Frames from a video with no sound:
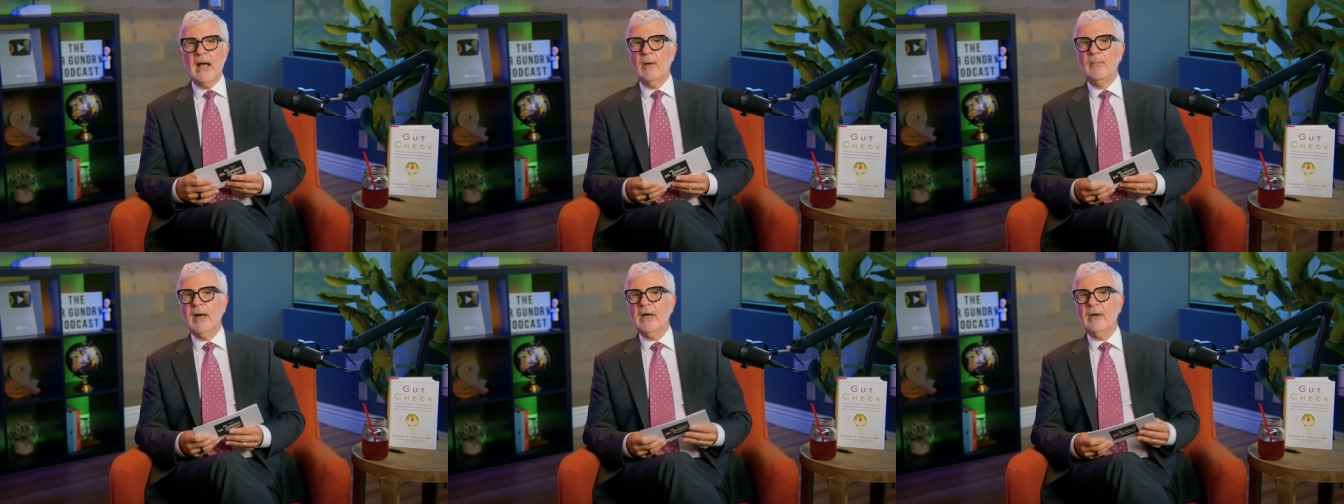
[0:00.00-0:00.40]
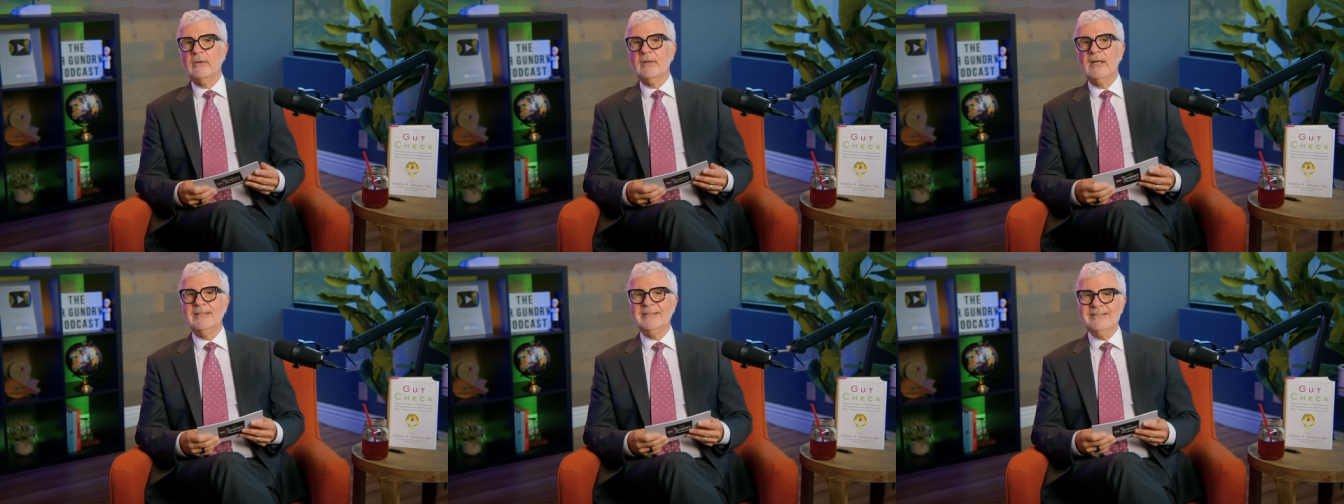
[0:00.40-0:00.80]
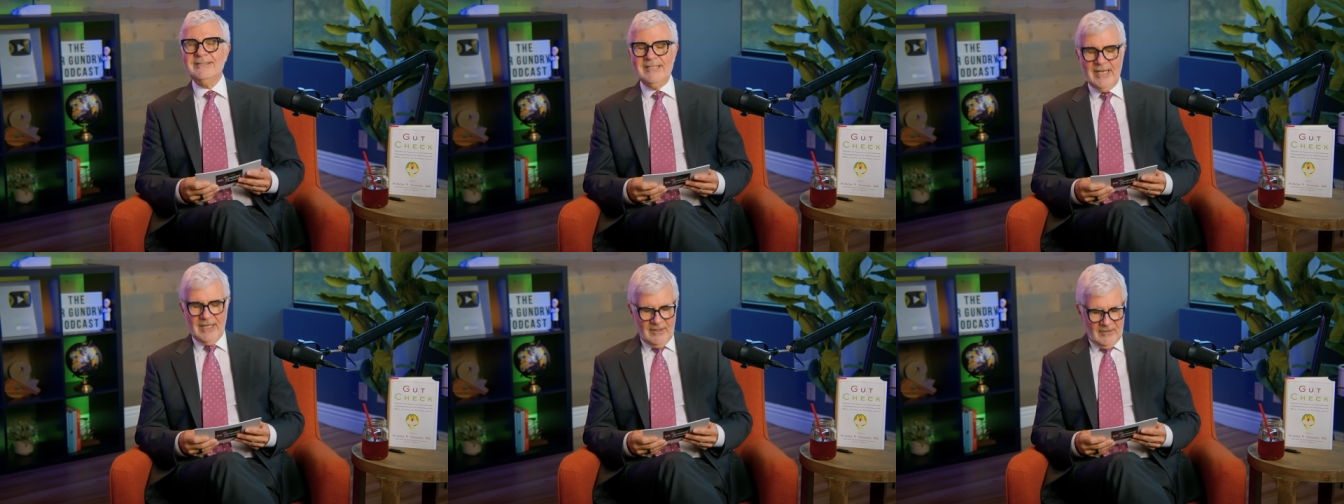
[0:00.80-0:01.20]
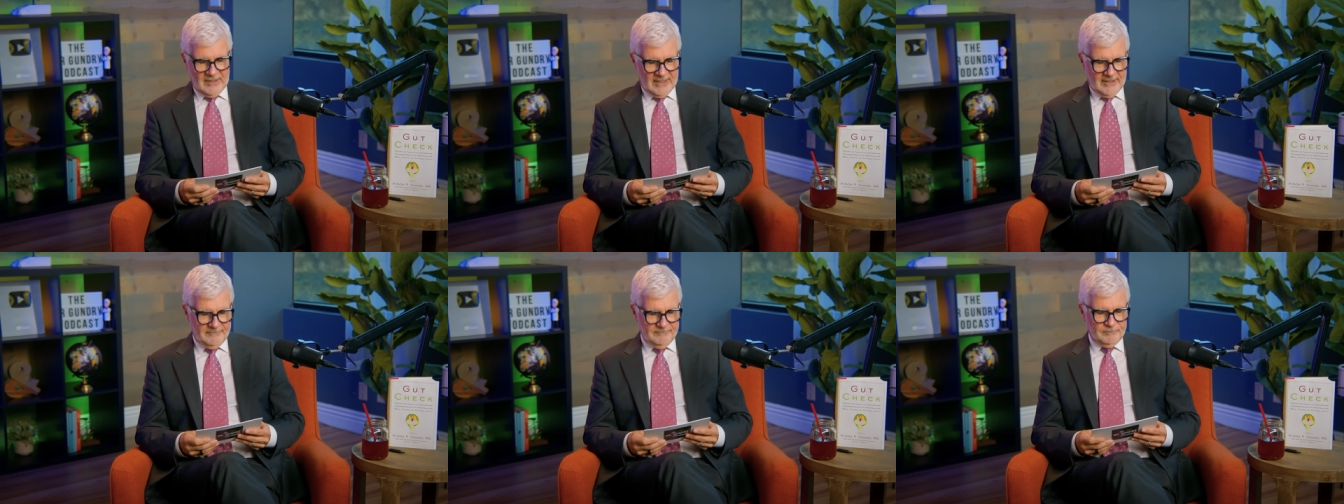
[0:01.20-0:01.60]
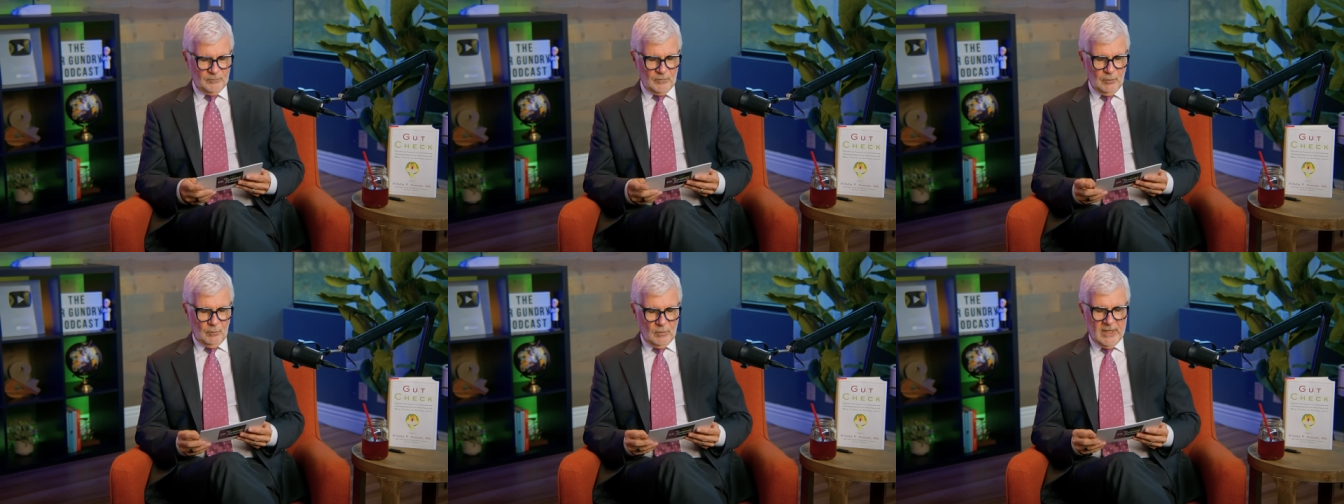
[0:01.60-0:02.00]
How about a deli?
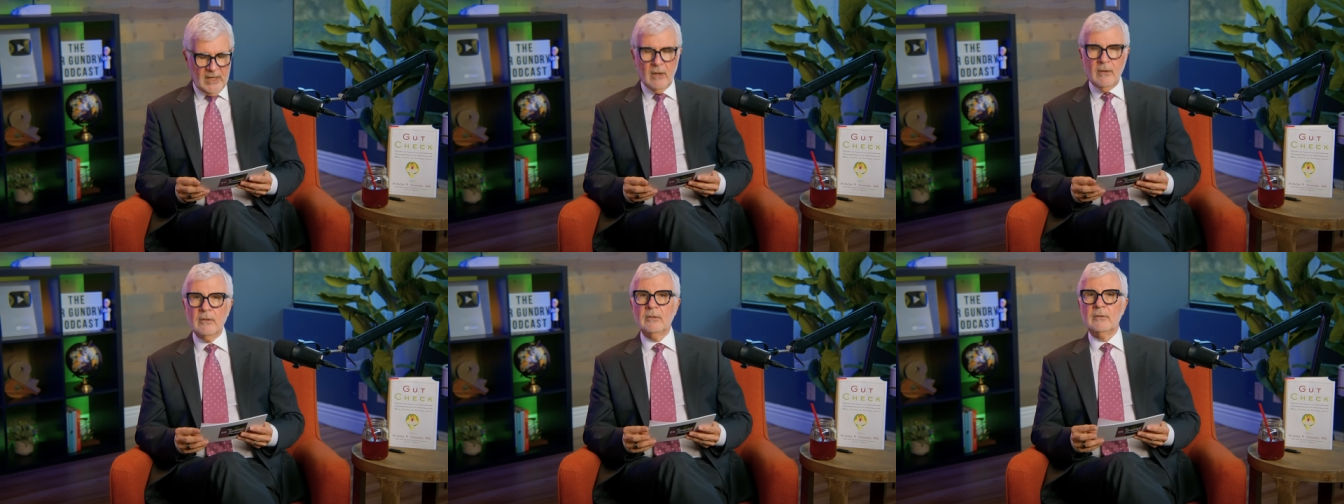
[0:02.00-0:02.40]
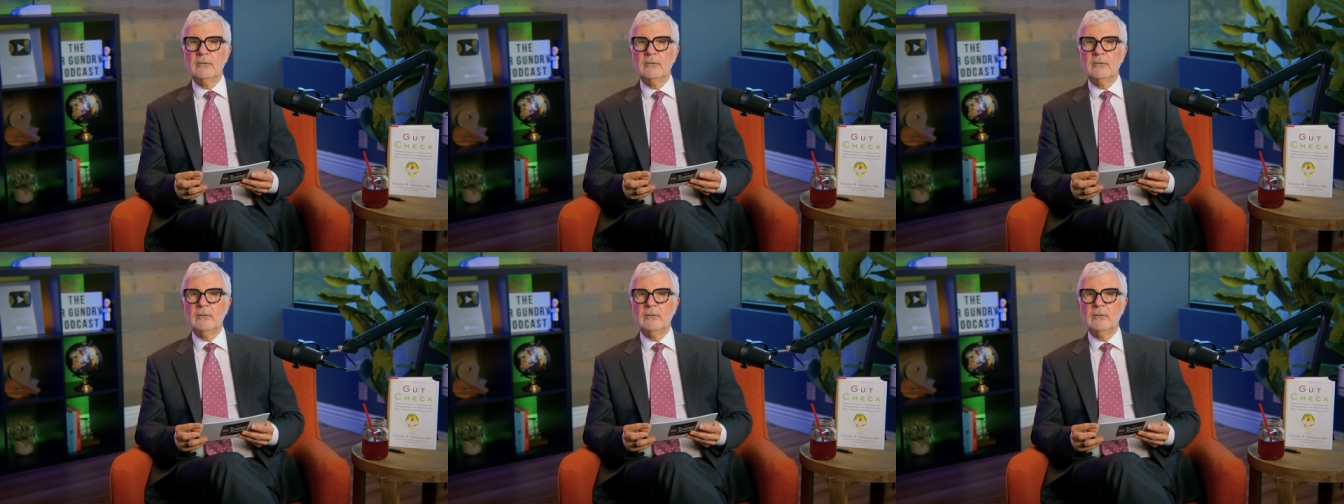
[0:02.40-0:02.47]
Well,